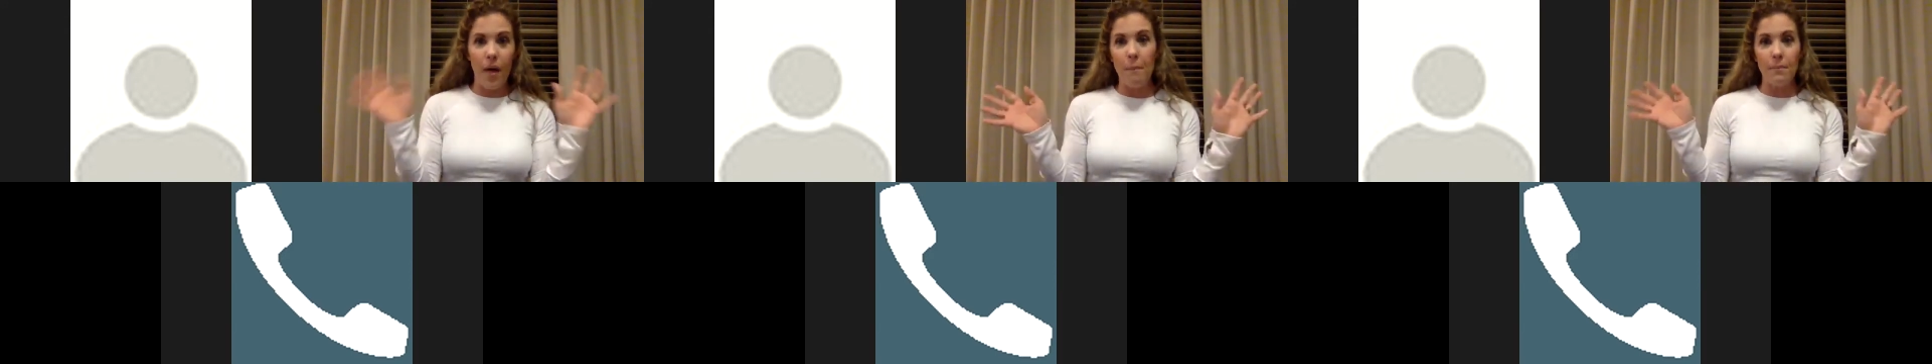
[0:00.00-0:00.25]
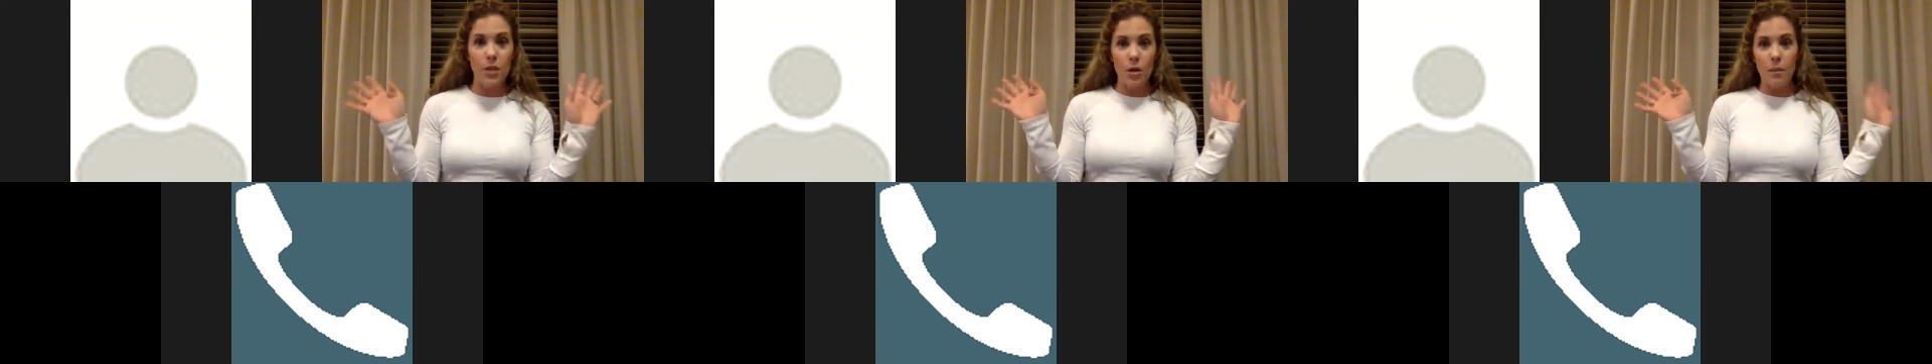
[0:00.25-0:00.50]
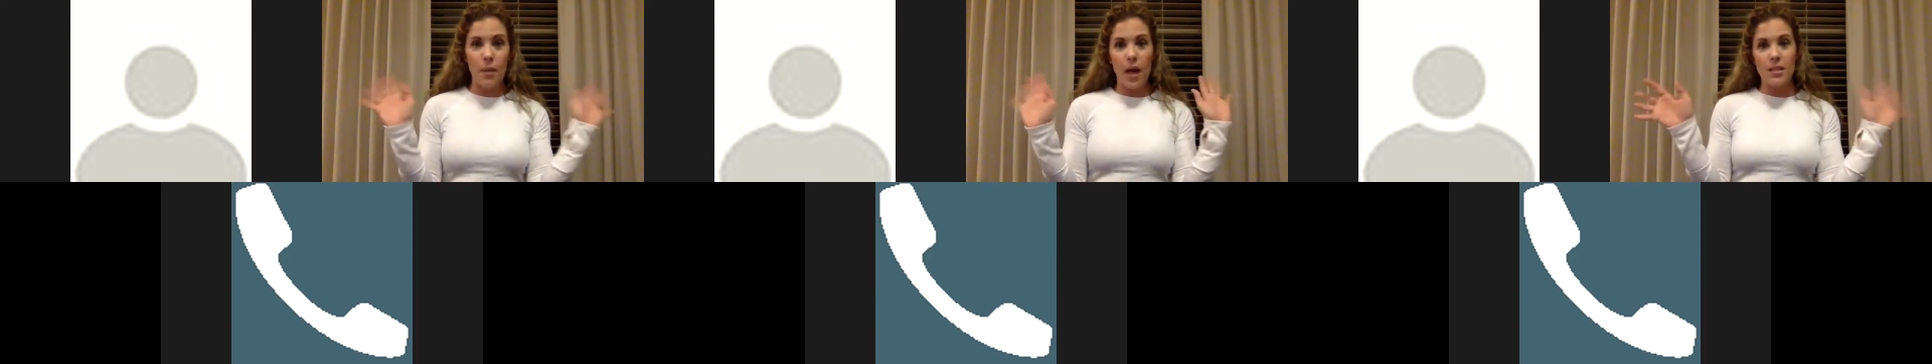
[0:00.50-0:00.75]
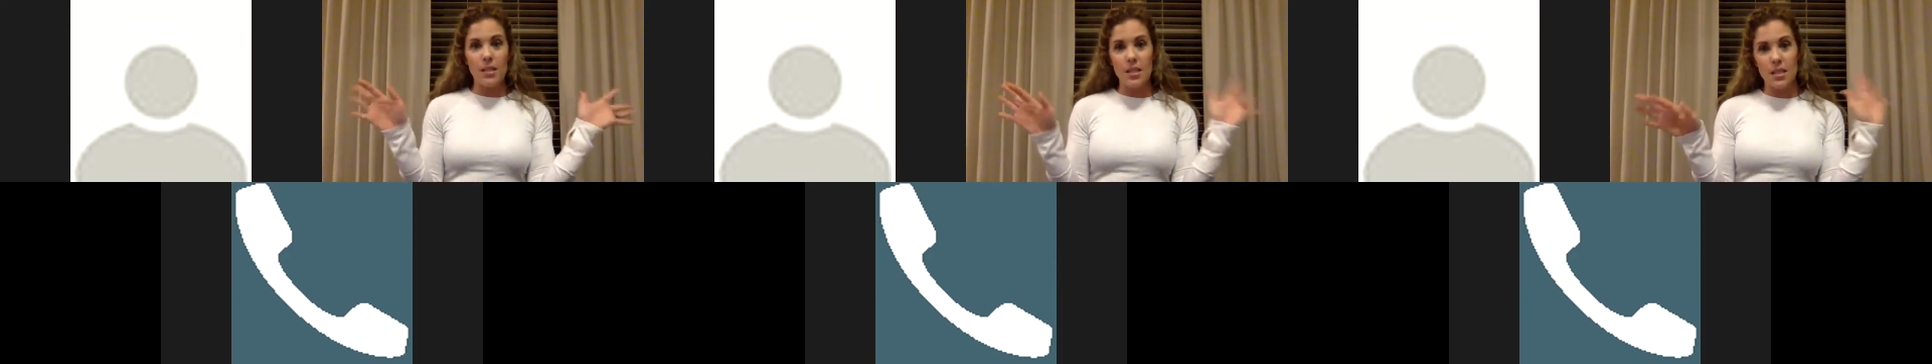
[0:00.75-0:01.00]
I'm doing
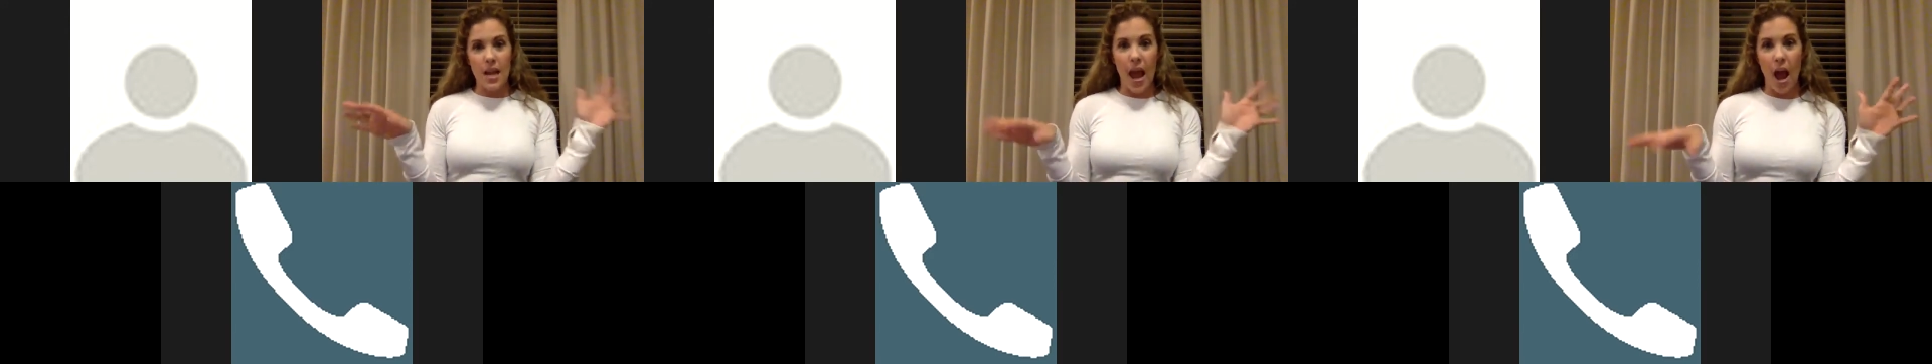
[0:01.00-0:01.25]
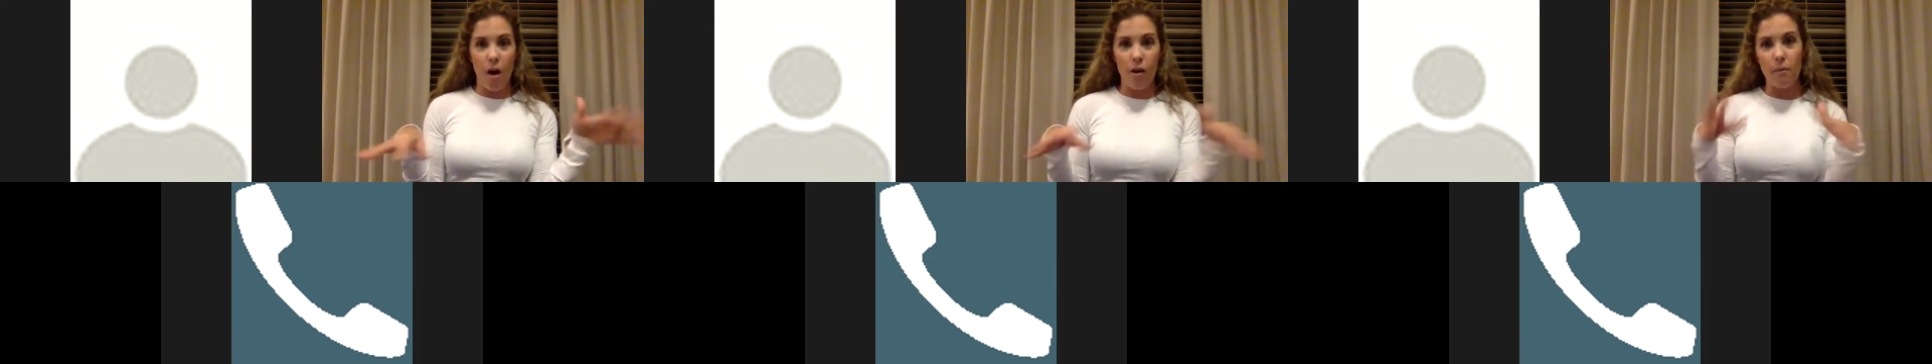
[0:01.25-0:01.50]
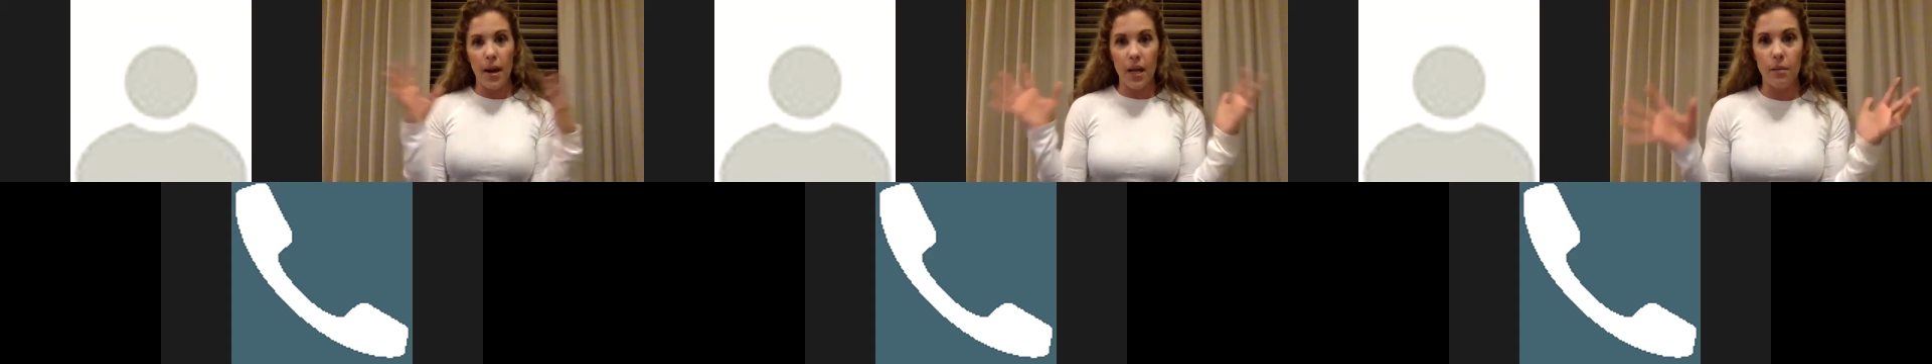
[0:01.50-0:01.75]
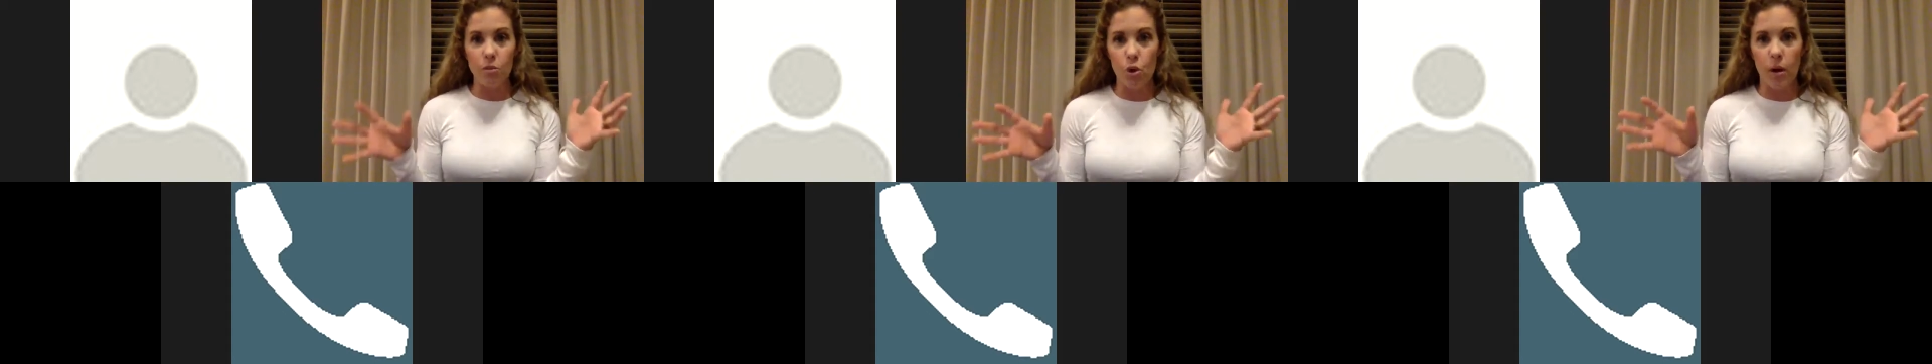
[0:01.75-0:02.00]
Plexus now, everybody
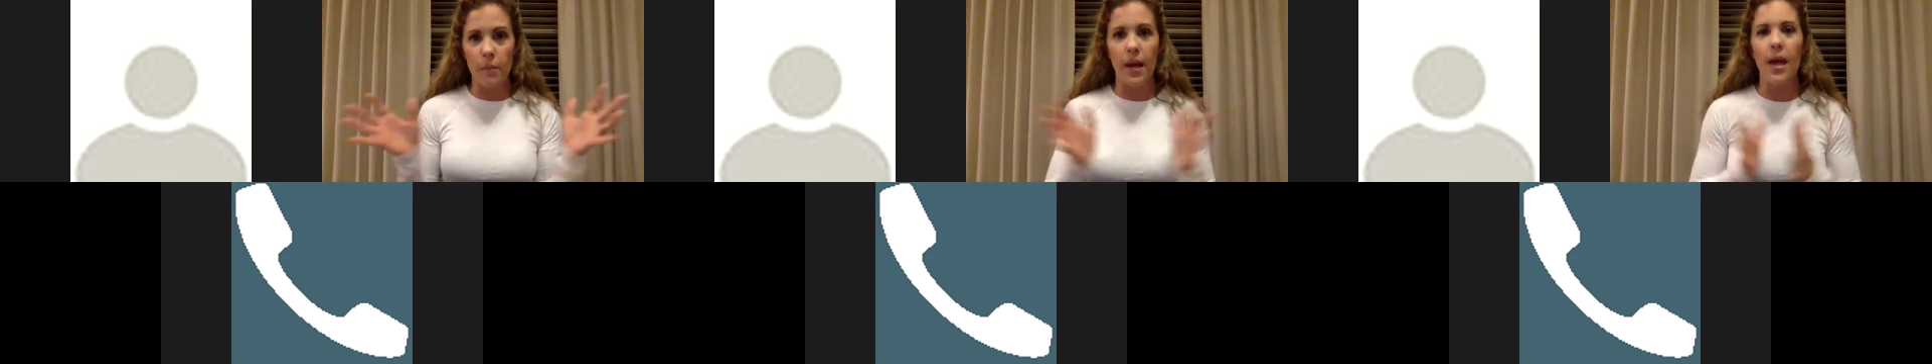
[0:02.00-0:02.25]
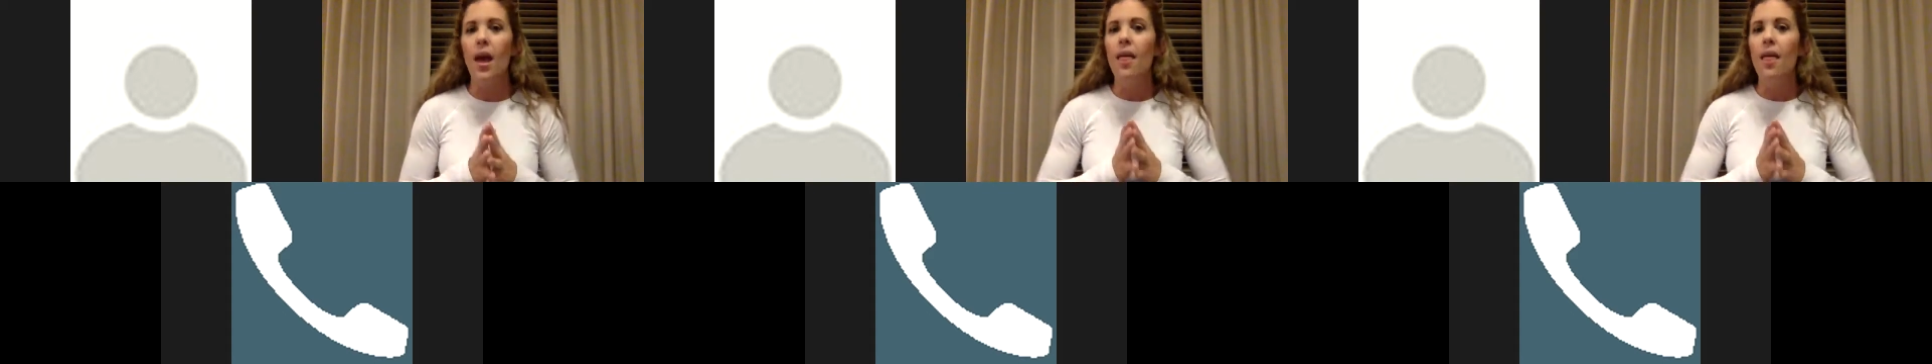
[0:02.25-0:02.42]
come join me.